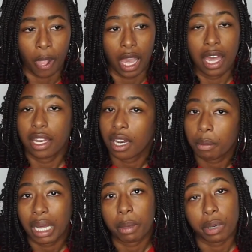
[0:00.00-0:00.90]
and that I'm
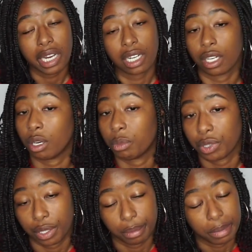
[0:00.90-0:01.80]
not pregnant no
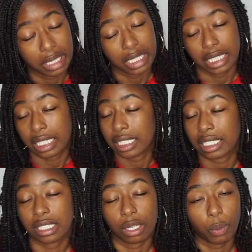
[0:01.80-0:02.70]
more, because
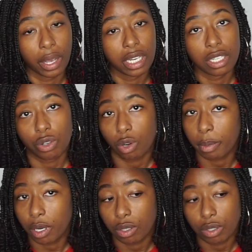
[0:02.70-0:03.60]
the way these
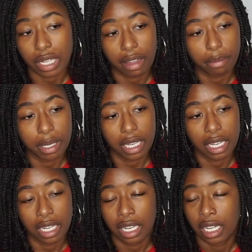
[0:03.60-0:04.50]
hormones have
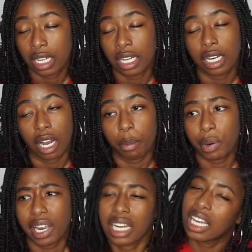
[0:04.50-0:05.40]
been, I'm
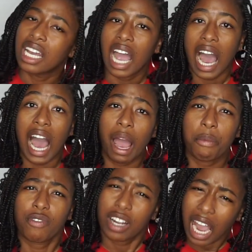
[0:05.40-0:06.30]
pregnant. I
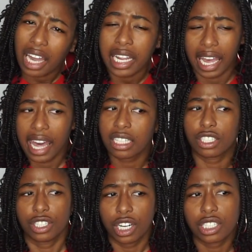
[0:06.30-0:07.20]
forgot to ask the
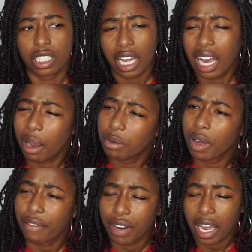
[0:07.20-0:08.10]
nurse today.
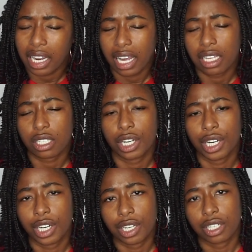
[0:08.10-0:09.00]
I forgot to ask
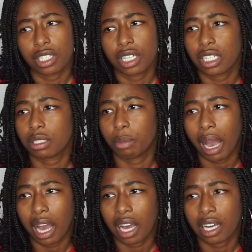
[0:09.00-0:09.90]
her, does
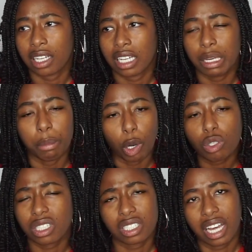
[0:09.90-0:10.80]
my
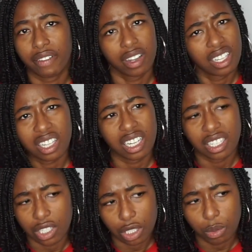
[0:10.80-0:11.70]
emotions have anything to
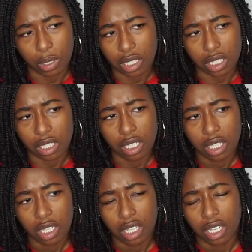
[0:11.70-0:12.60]
do with it?
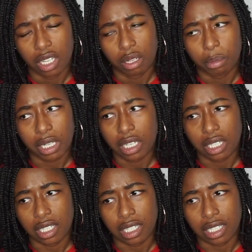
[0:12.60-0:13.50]

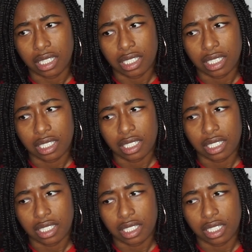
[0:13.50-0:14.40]
Because,
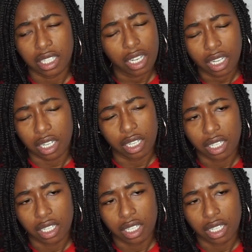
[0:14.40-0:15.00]
yeah,